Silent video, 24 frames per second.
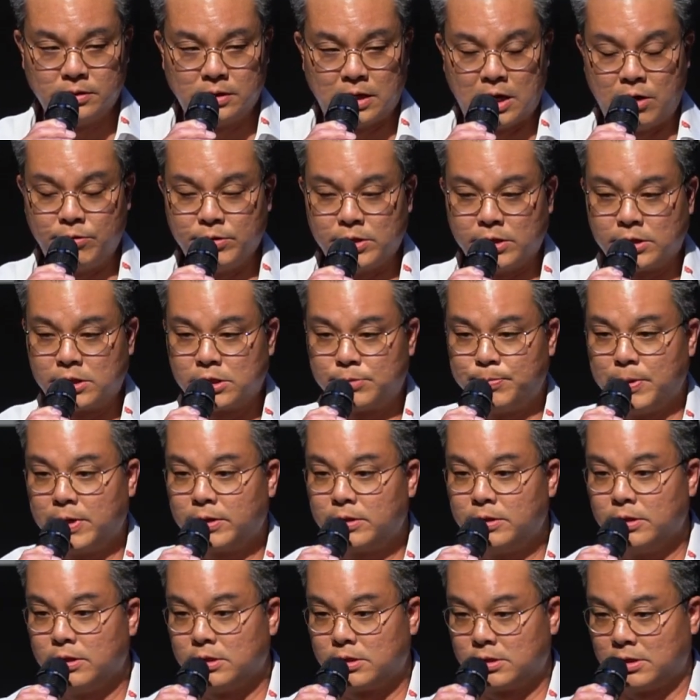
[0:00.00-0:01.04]
I was
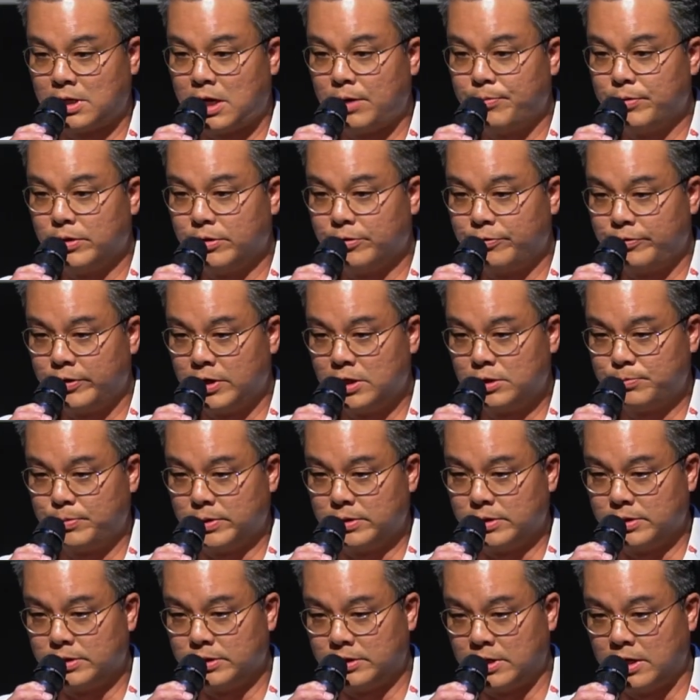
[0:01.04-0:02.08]
expecting a slap in the face,
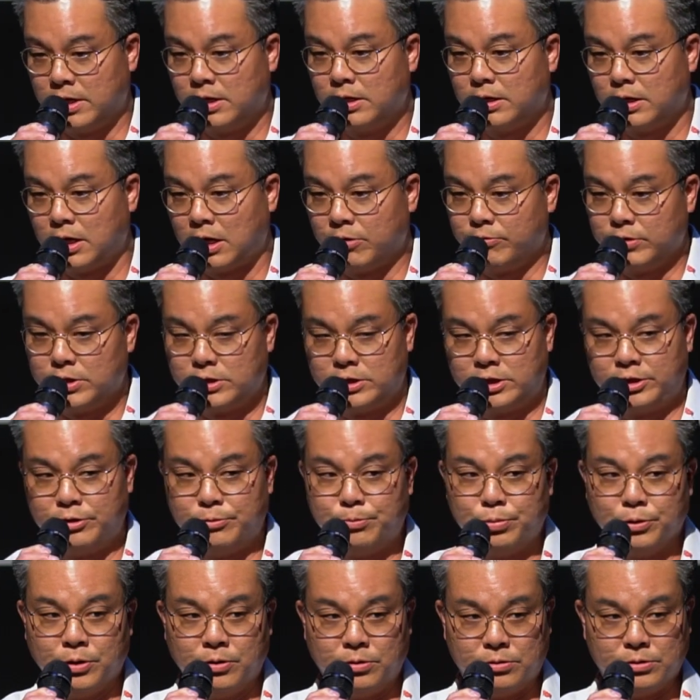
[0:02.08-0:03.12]
but instead I
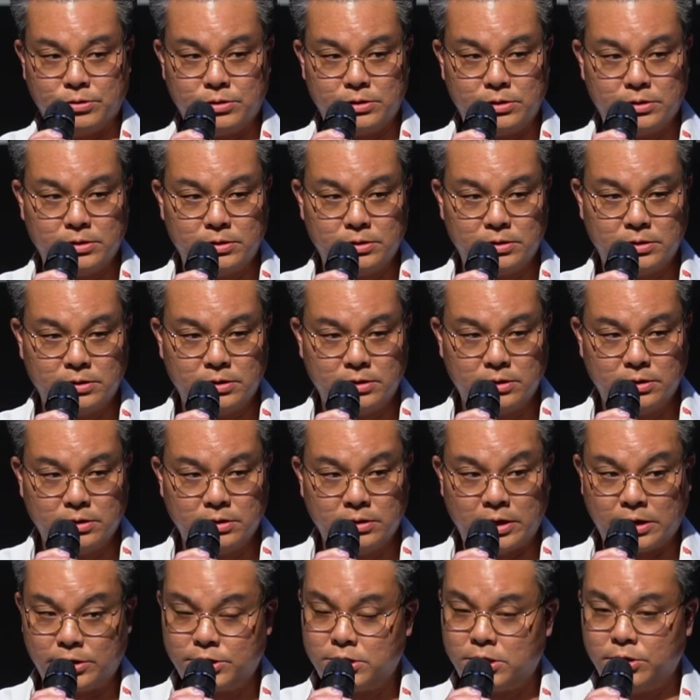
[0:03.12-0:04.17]
received blows,
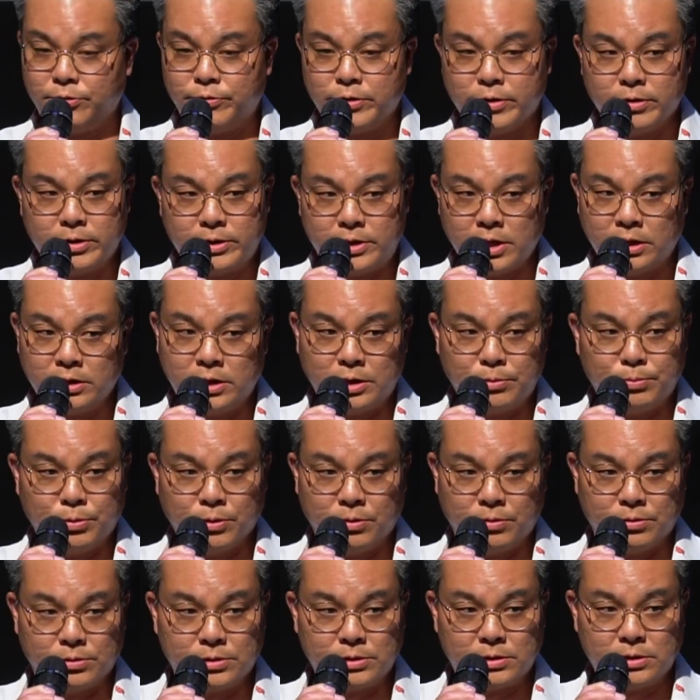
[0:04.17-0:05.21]
like severe deadly
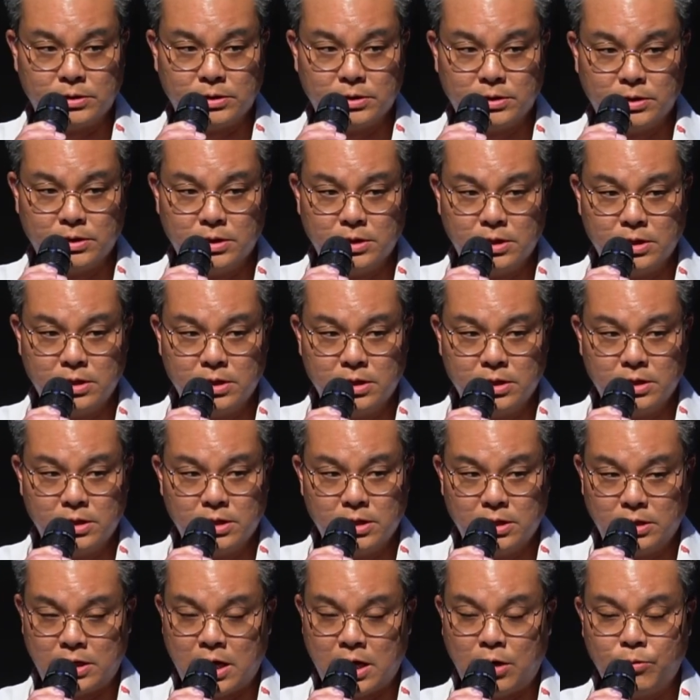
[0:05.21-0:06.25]
blows.
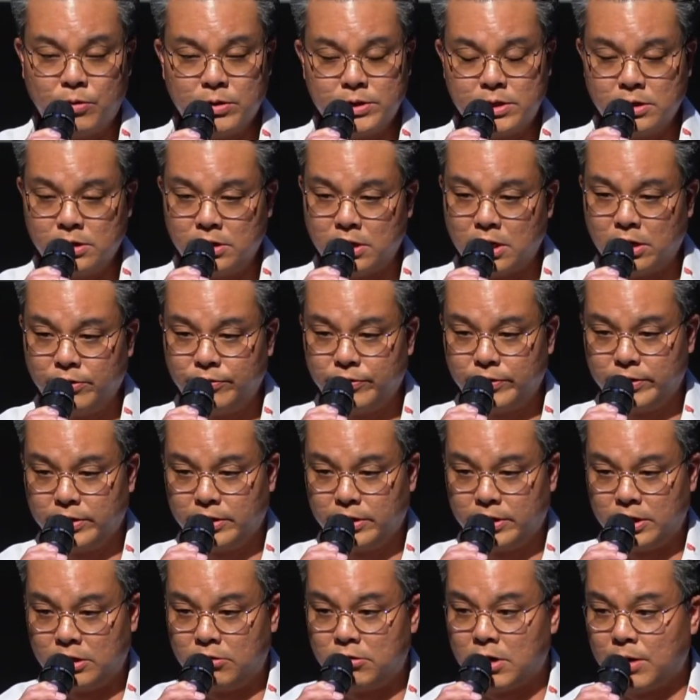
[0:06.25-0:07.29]
That wasn't enough.
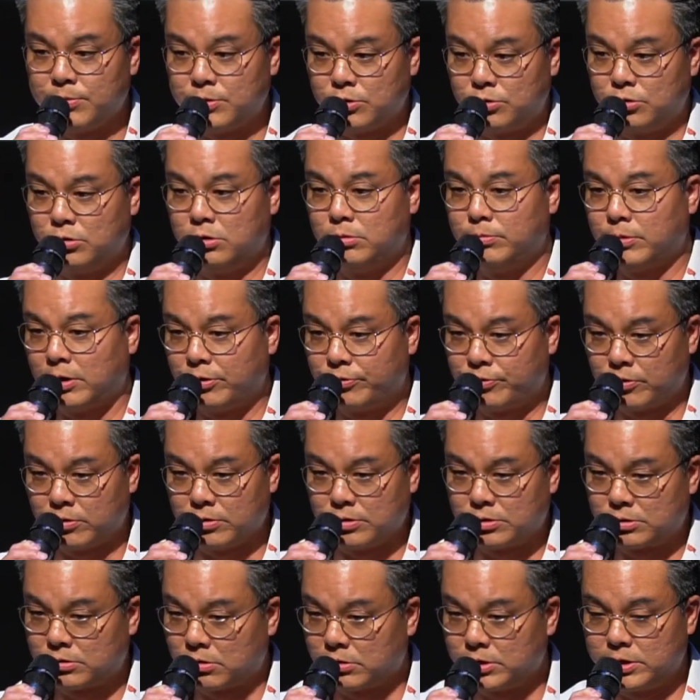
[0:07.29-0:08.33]
He grabs a 2x4
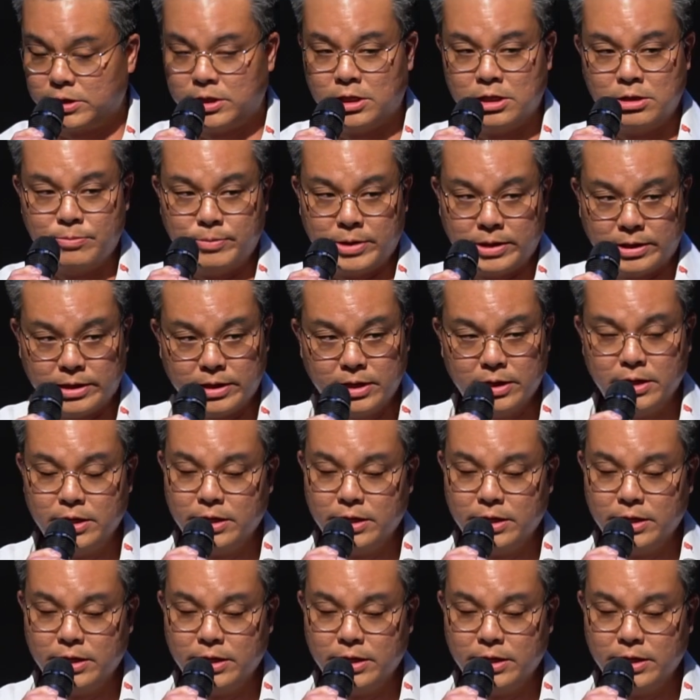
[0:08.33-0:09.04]
and starts hitting me.